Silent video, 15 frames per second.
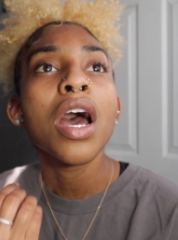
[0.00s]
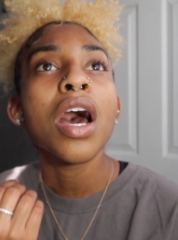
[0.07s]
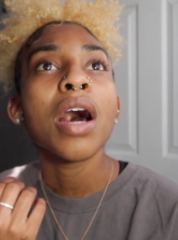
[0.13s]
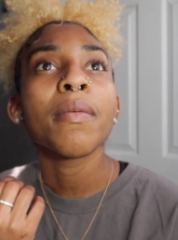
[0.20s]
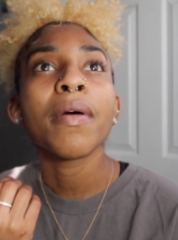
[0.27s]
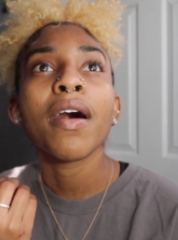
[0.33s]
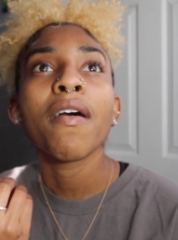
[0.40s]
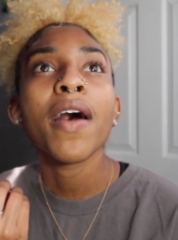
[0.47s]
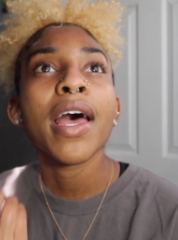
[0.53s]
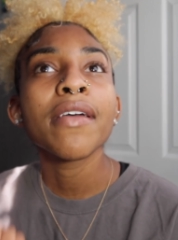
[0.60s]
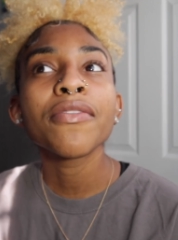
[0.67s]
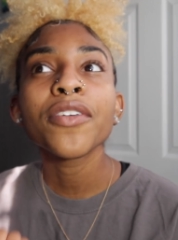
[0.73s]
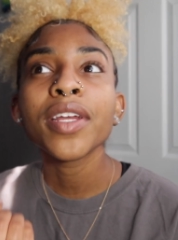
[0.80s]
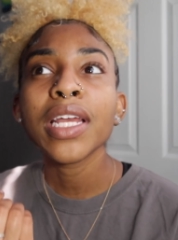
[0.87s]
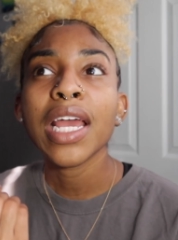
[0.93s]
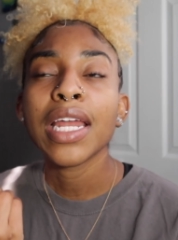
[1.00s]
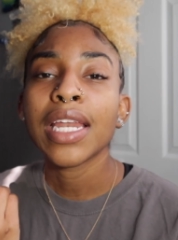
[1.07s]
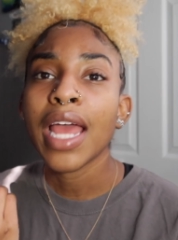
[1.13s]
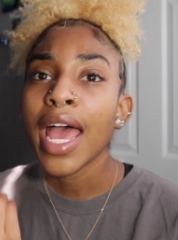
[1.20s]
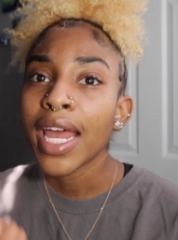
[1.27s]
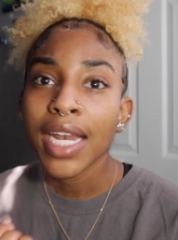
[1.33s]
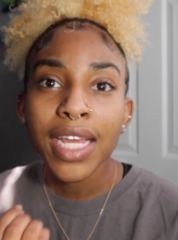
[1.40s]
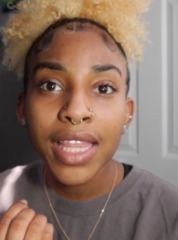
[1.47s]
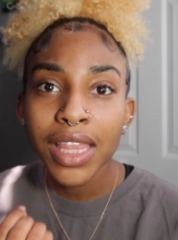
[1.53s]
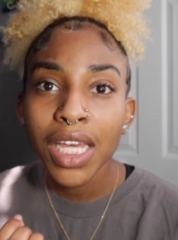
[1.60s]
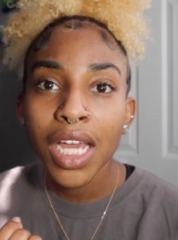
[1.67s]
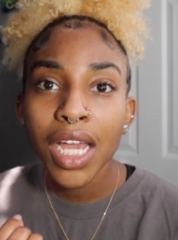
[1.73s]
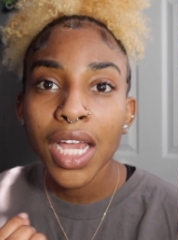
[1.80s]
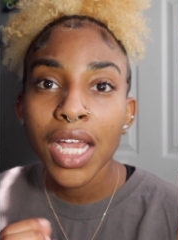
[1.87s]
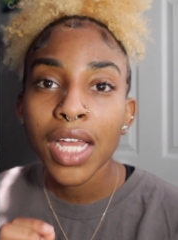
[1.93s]
about every and
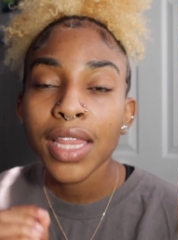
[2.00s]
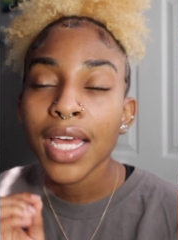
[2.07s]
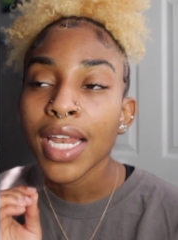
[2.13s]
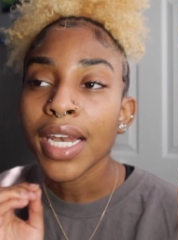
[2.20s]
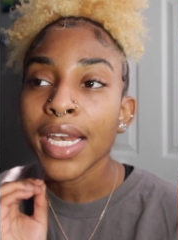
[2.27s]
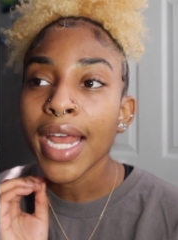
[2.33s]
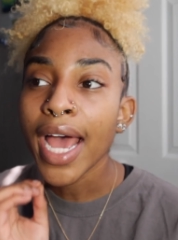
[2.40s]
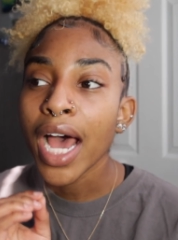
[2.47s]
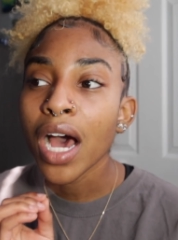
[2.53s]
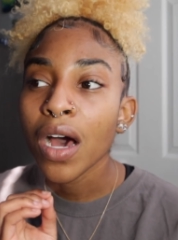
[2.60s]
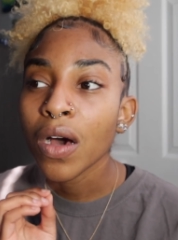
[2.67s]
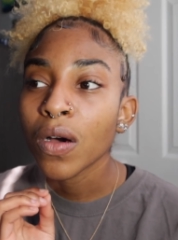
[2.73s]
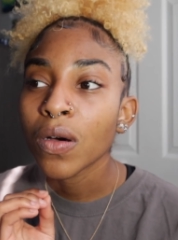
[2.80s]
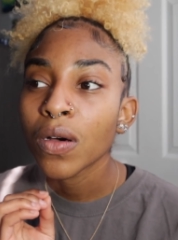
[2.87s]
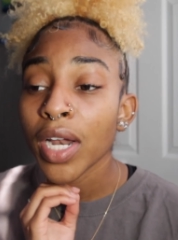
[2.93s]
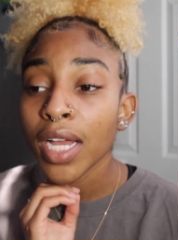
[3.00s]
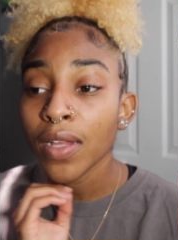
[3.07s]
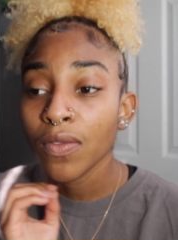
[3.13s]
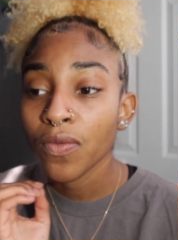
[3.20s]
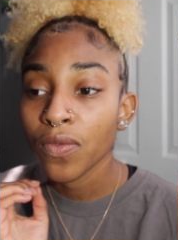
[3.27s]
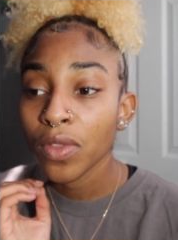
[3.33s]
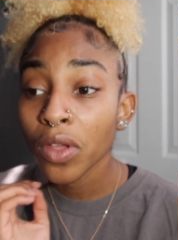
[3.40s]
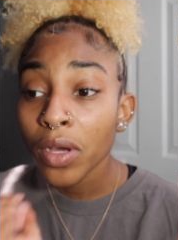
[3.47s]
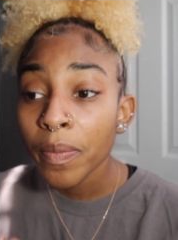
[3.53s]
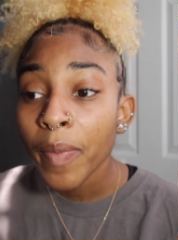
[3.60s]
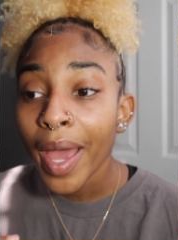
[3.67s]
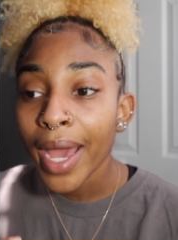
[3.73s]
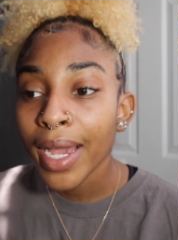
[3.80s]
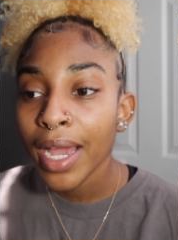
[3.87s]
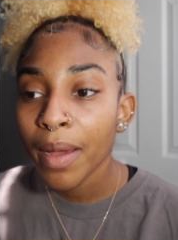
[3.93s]
anything, that now when I look
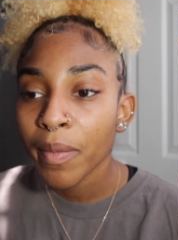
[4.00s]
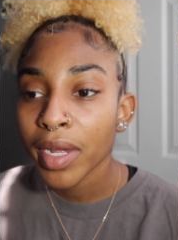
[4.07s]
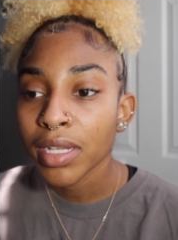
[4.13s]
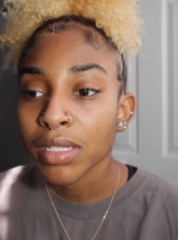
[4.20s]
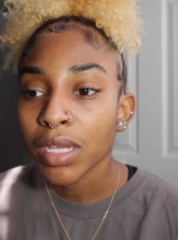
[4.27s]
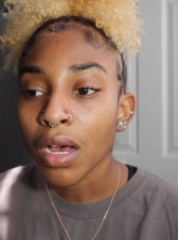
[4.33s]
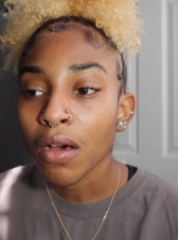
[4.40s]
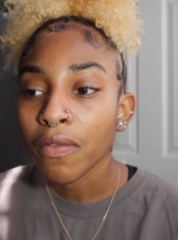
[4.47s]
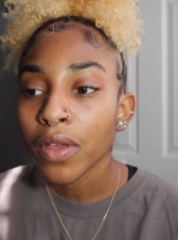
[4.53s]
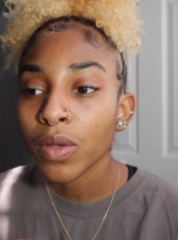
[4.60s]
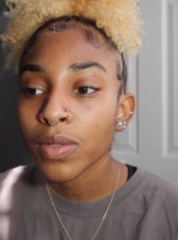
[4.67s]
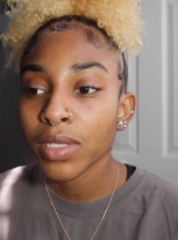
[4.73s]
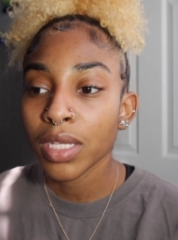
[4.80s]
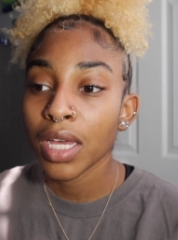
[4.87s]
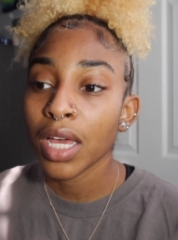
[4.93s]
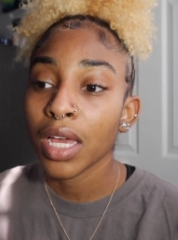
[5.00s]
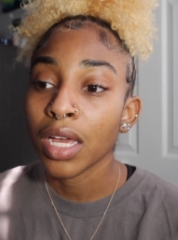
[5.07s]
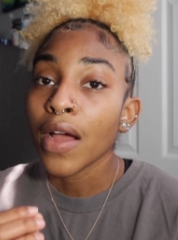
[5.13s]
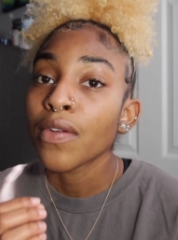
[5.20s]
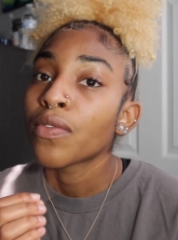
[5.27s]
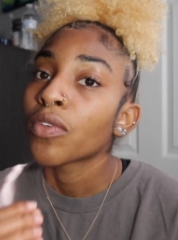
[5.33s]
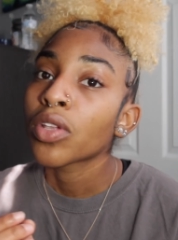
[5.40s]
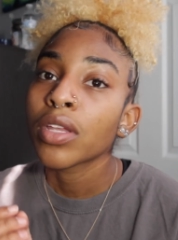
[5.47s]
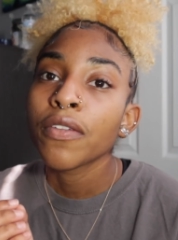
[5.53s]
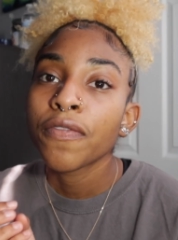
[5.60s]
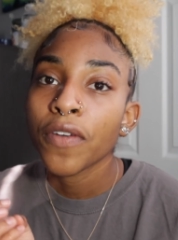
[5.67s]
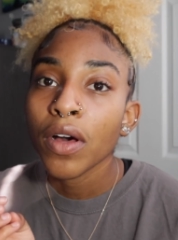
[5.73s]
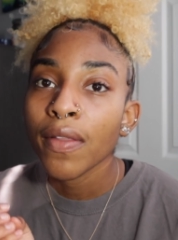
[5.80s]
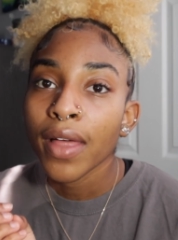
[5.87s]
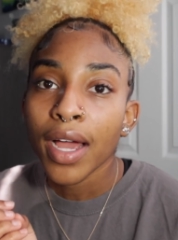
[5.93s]
back at myself, it was like I really
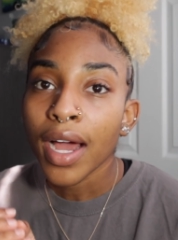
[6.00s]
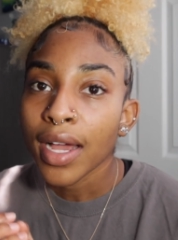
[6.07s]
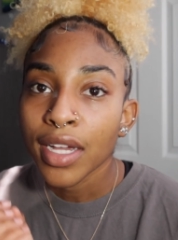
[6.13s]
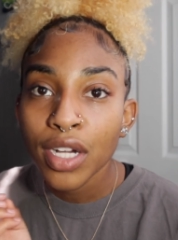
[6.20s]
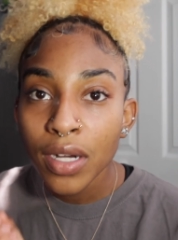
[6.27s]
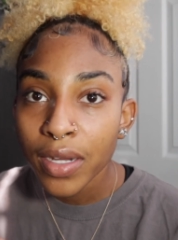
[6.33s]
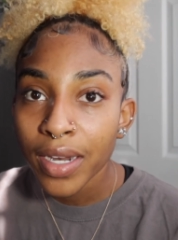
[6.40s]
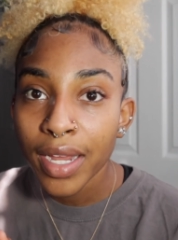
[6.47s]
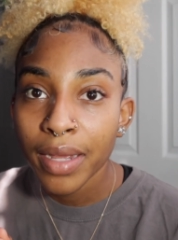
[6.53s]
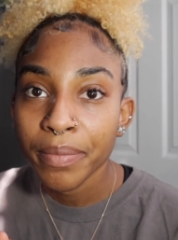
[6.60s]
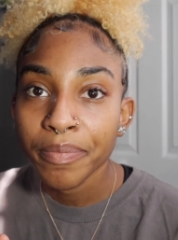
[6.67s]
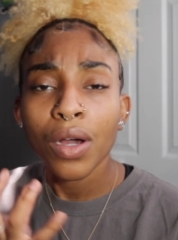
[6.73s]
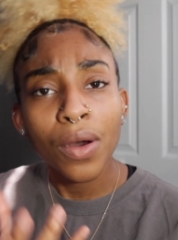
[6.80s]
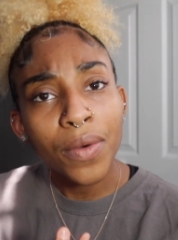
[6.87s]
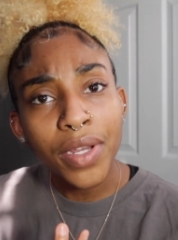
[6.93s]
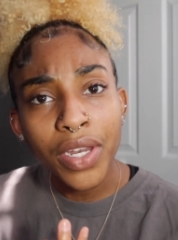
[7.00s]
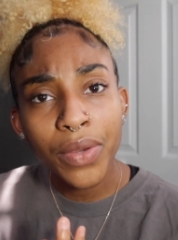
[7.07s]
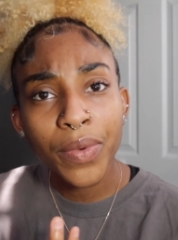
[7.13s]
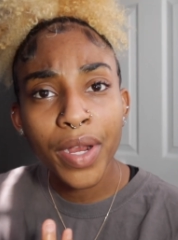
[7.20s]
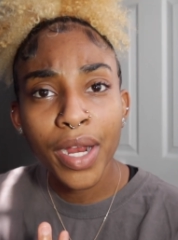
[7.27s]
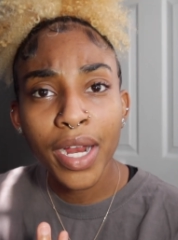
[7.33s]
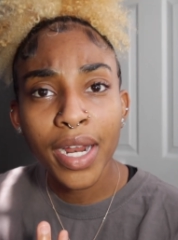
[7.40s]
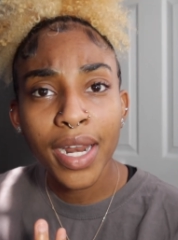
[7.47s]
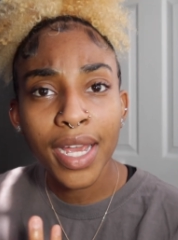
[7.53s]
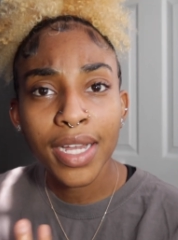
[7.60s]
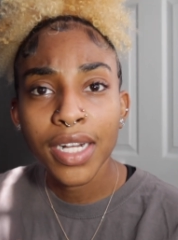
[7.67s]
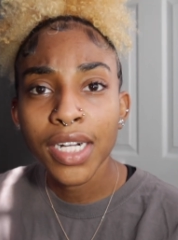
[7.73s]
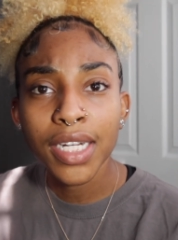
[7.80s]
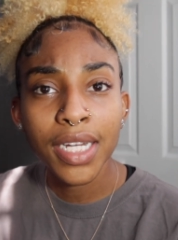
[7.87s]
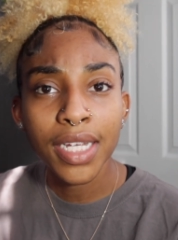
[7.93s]
felt like I couldn't go anywhere and I
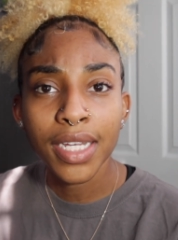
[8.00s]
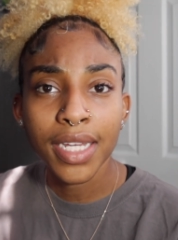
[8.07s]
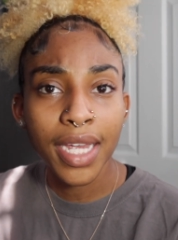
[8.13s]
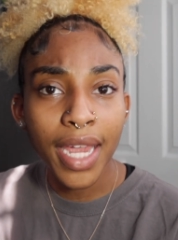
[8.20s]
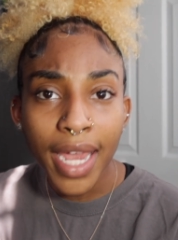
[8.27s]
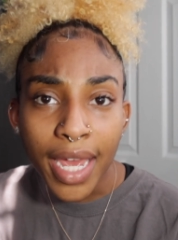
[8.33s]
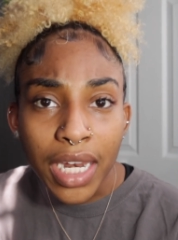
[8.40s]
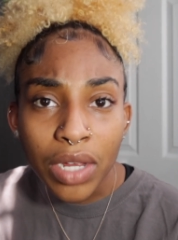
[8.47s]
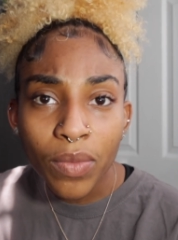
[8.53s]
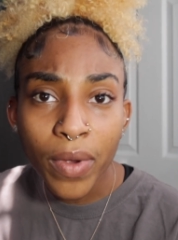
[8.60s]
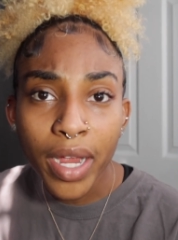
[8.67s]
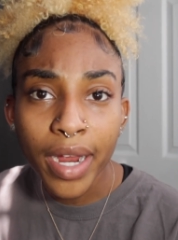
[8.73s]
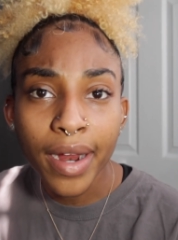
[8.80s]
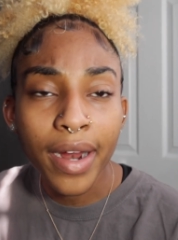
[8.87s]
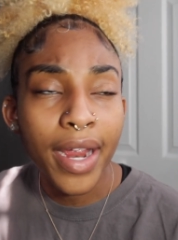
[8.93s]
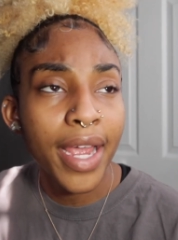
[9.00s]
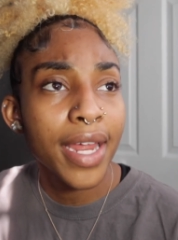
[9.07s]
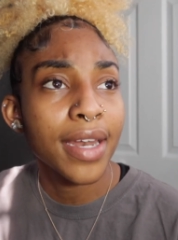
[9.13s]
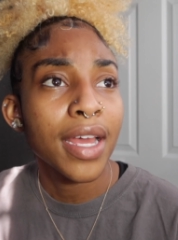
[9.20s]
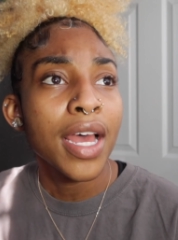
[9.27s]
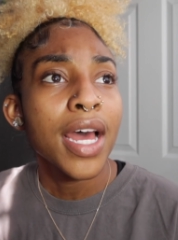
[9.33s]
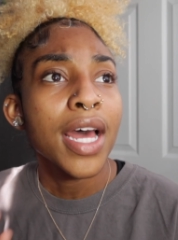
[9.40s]
couldn't get anywhere, and